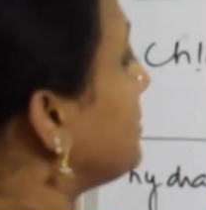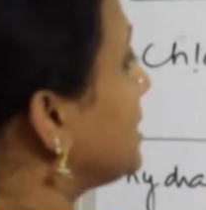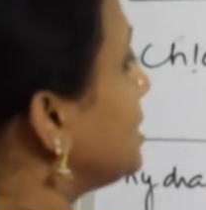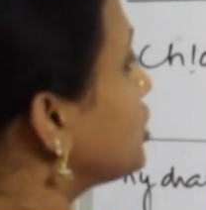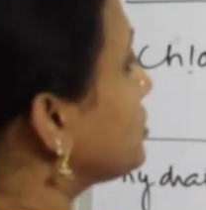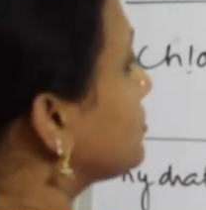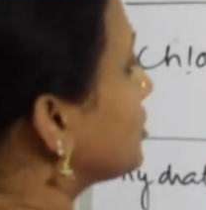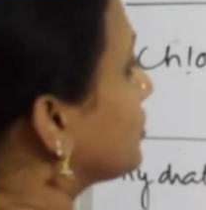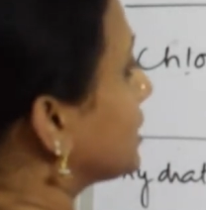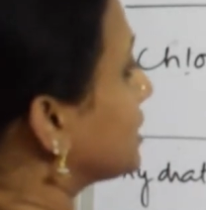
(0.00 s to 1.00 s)
magnesium
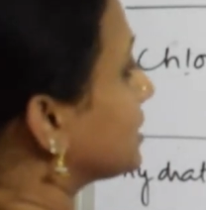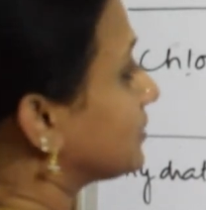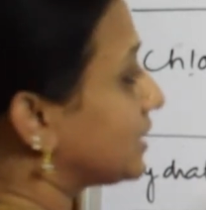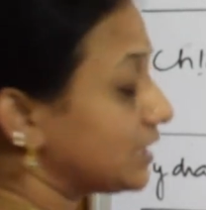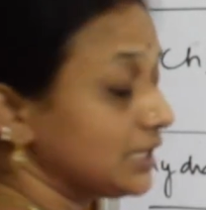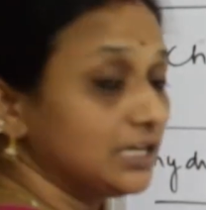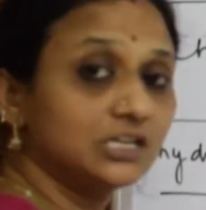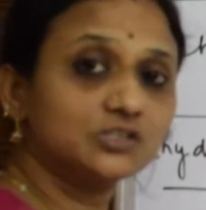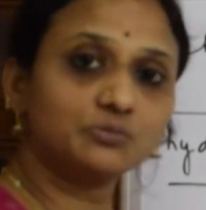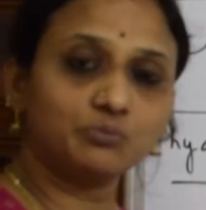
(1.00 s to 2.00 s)
chloride, right?
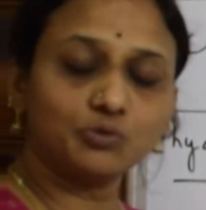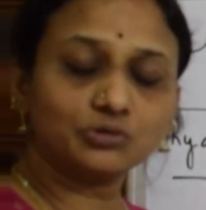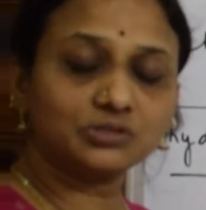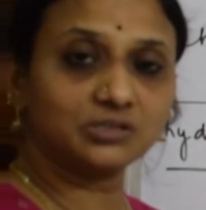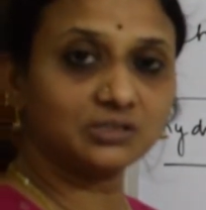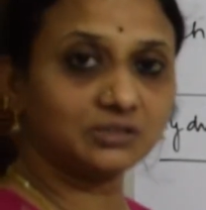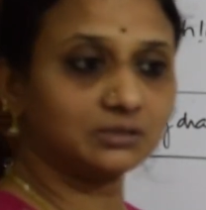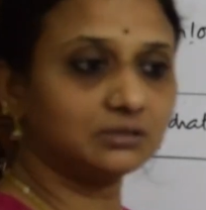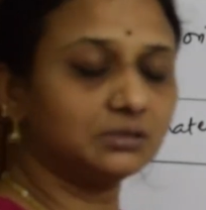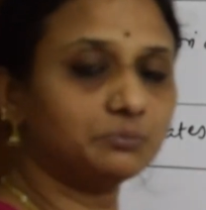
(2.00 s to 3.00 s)
So both,
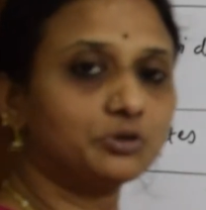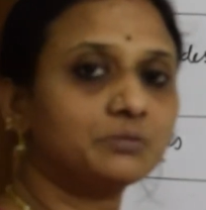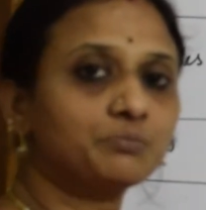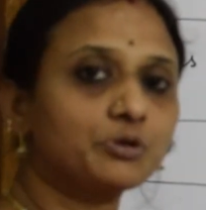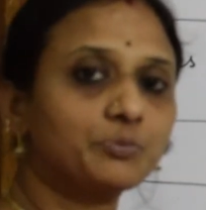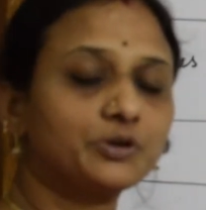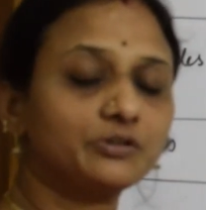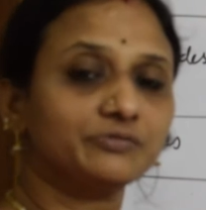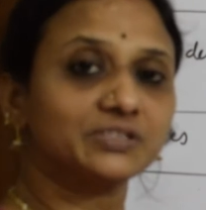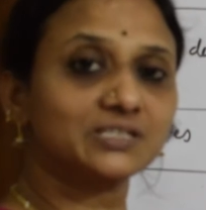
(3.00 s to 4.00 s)
the important
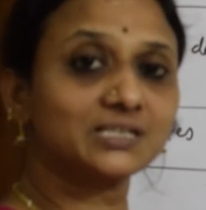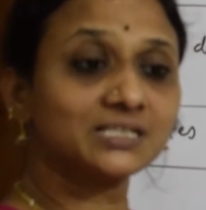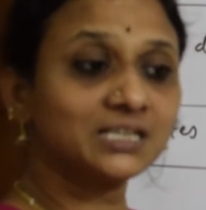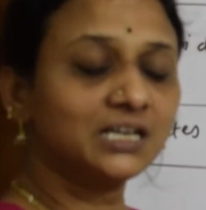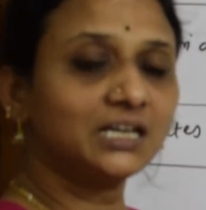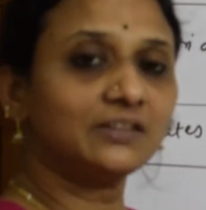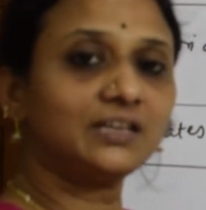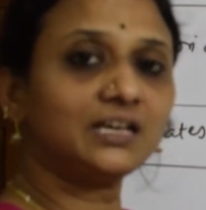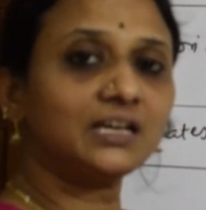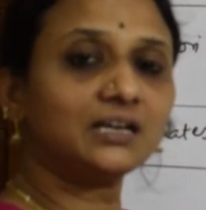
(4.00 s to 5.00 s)
property of this is
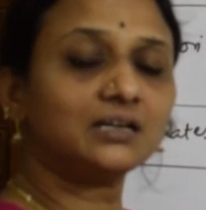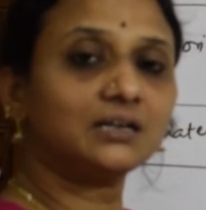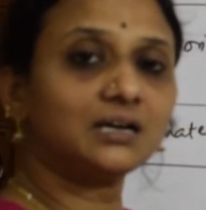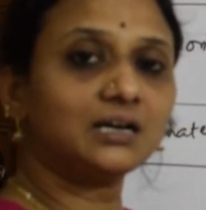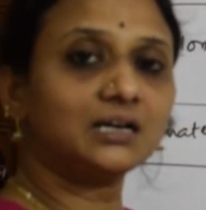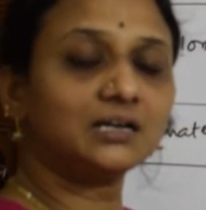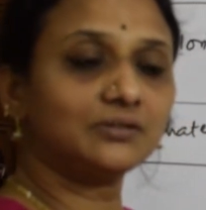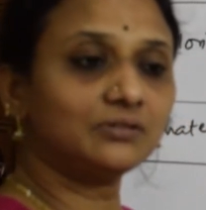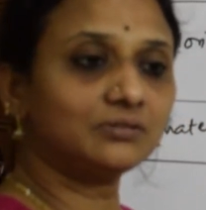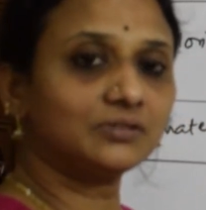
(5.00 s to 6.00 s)
they uh, are,
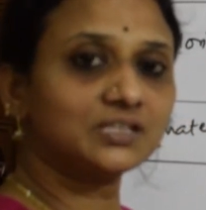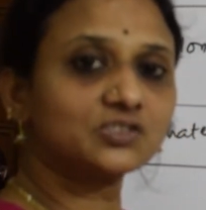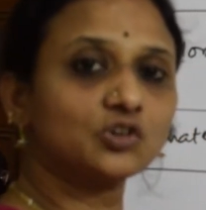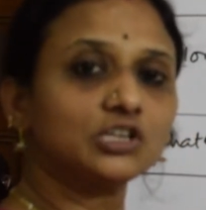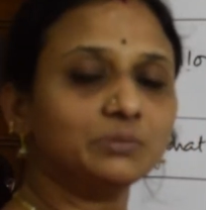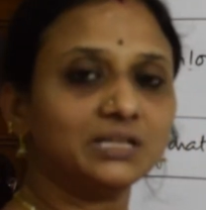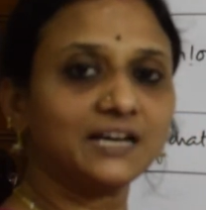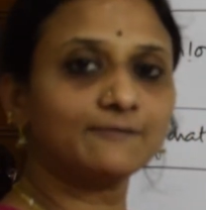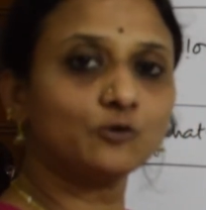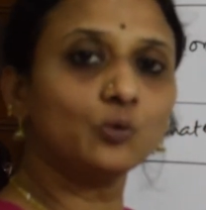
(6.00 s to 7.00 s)
you know, they're soluble, they
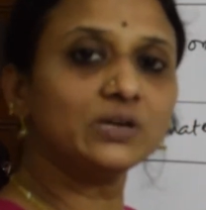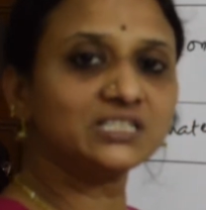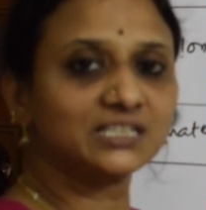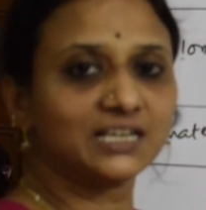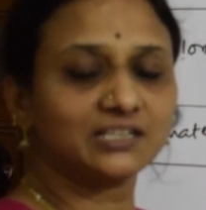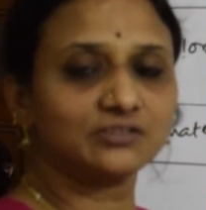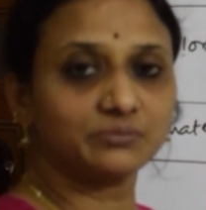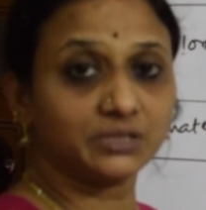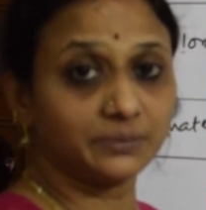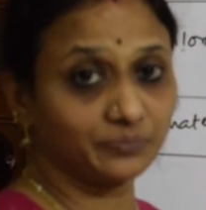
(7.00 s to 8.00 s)
have covalent character
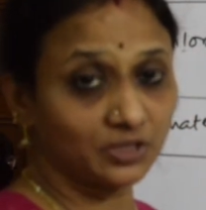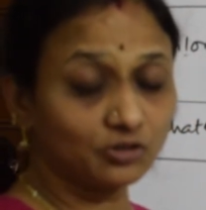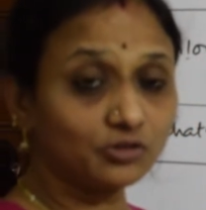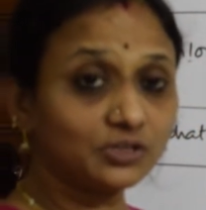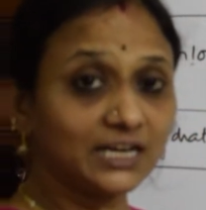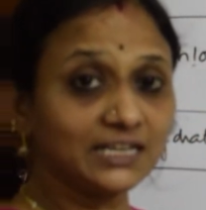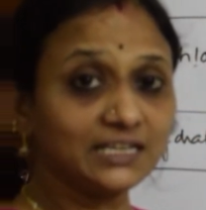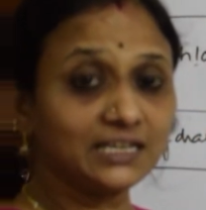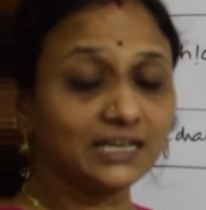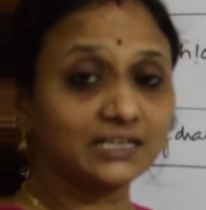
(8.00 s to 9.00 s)
in them, not the
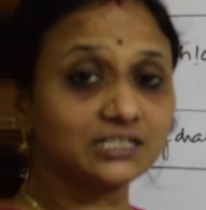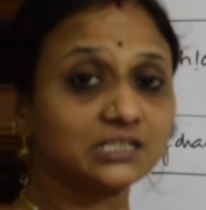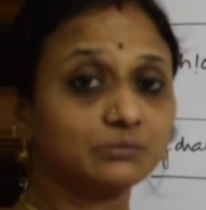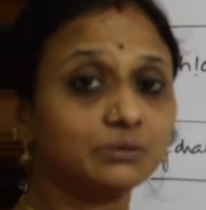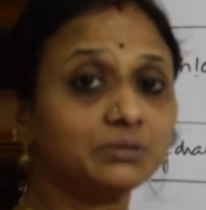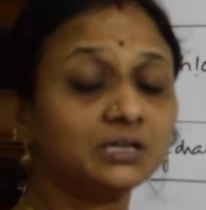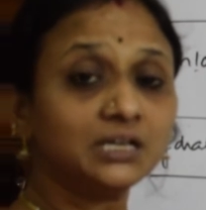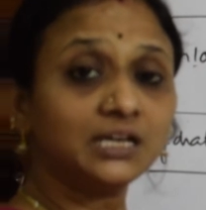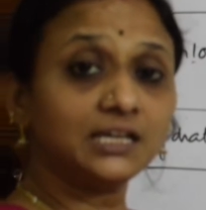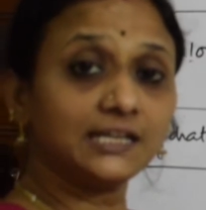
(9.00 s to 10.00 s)
ionic character,
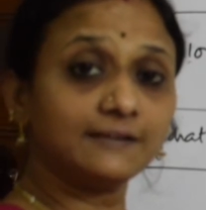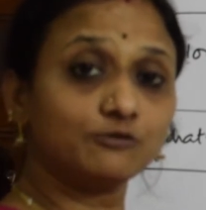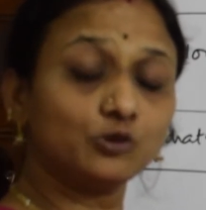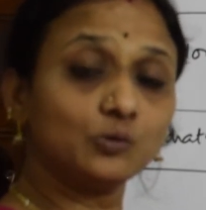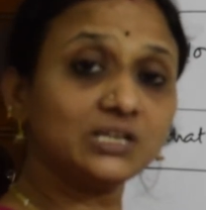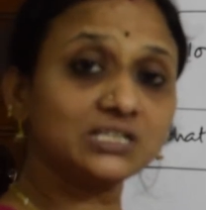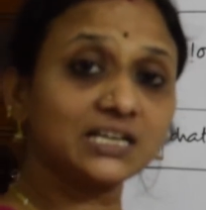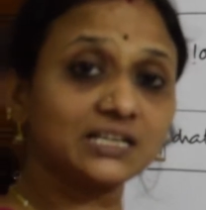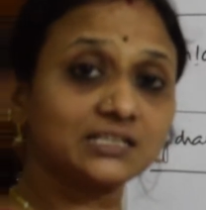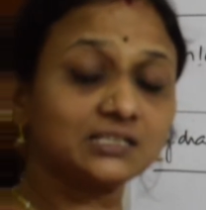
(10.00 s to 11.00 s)
remember, they have covalent
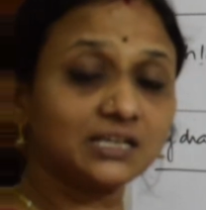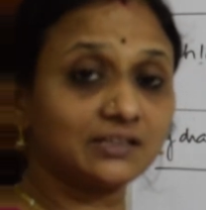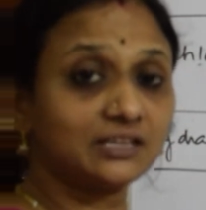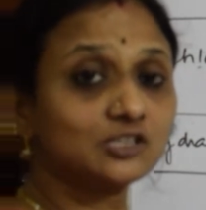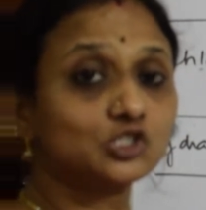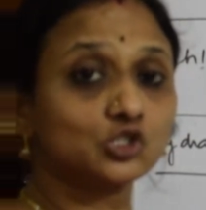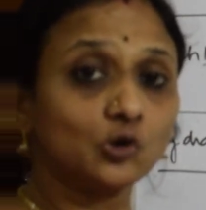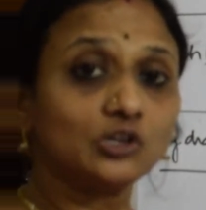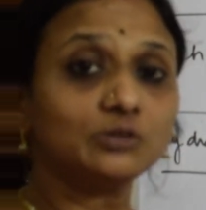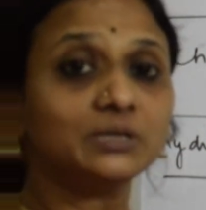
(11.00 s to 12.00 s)
character and they are
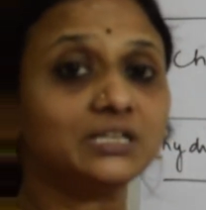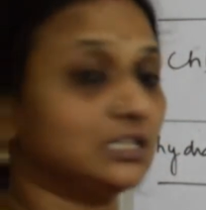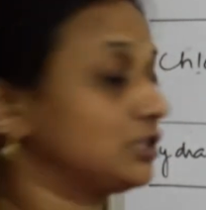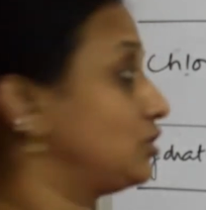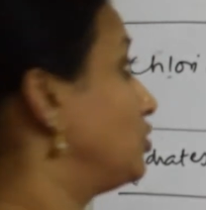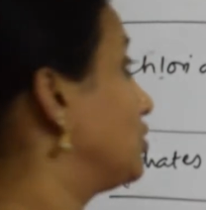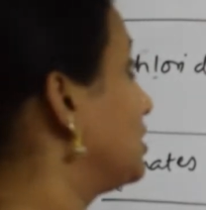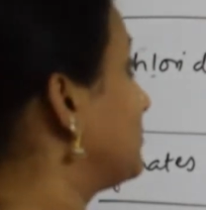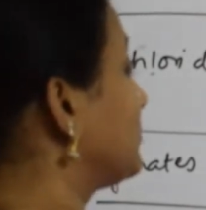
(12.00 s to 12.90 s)
soluble in ethanol.